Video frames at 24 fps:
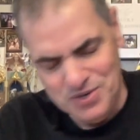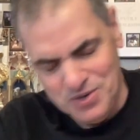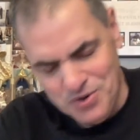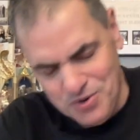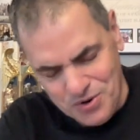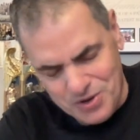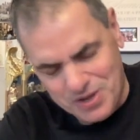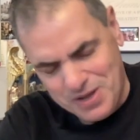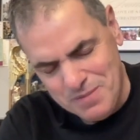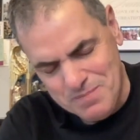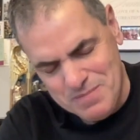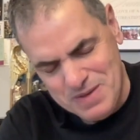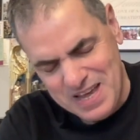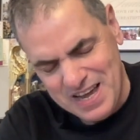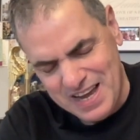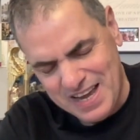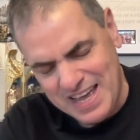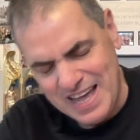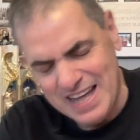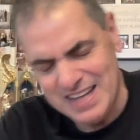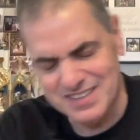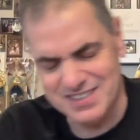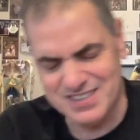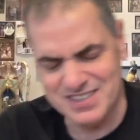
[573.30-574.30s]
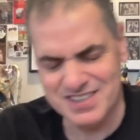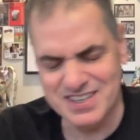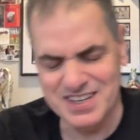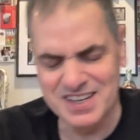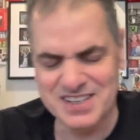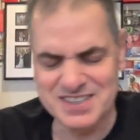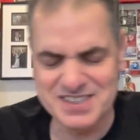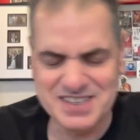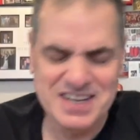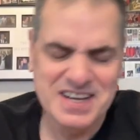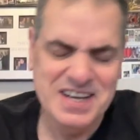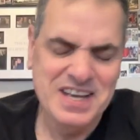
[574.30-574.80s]
who can be against
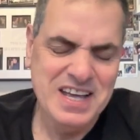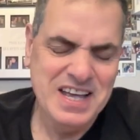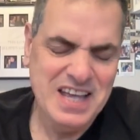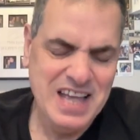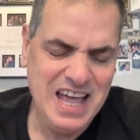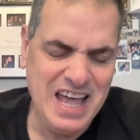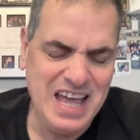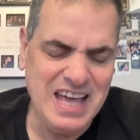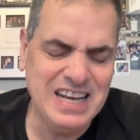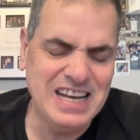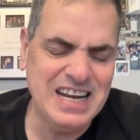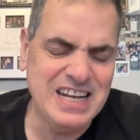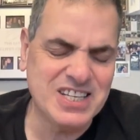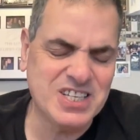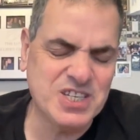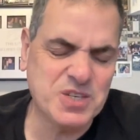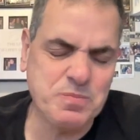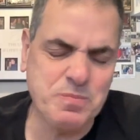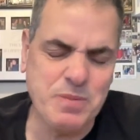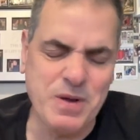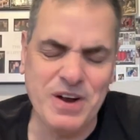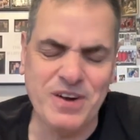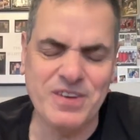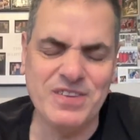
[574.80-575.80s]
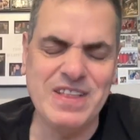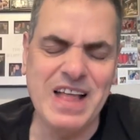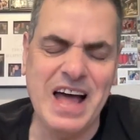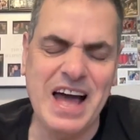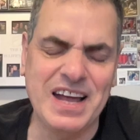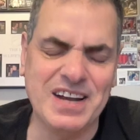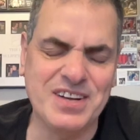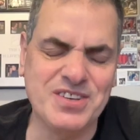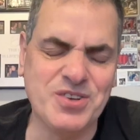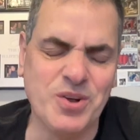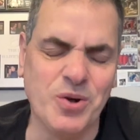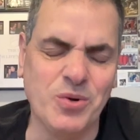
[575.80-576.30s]
us? He that spared
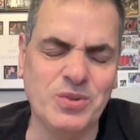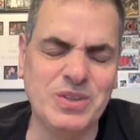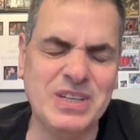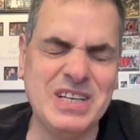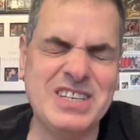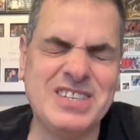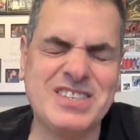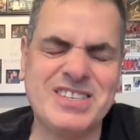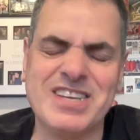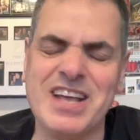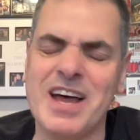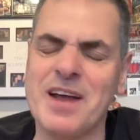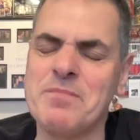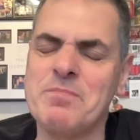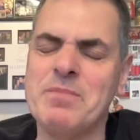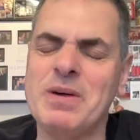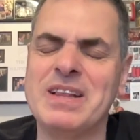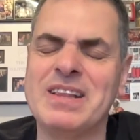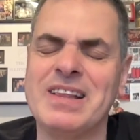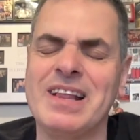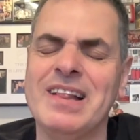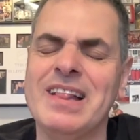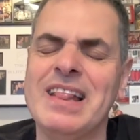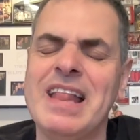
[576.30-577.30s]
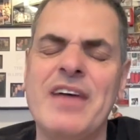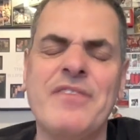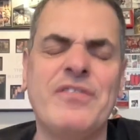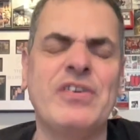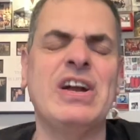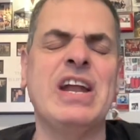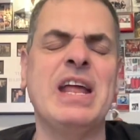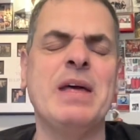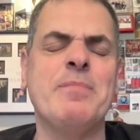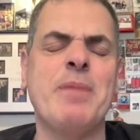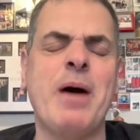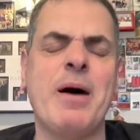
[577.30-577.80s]
not his only son, but
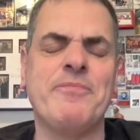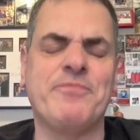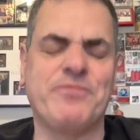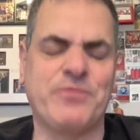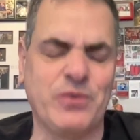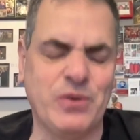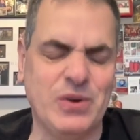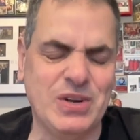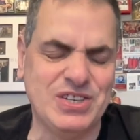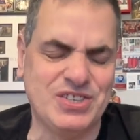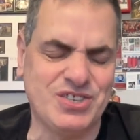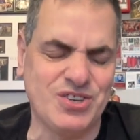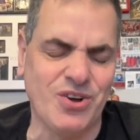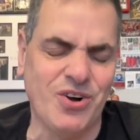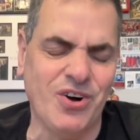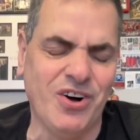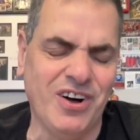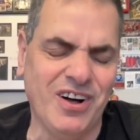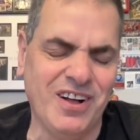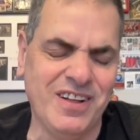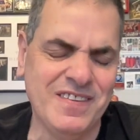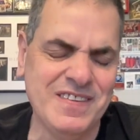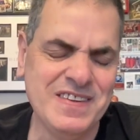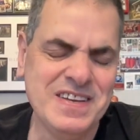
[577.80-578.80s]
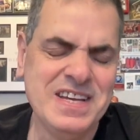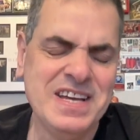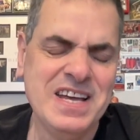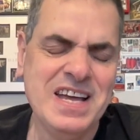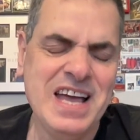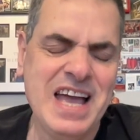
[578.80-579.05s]
delivered him up for us all,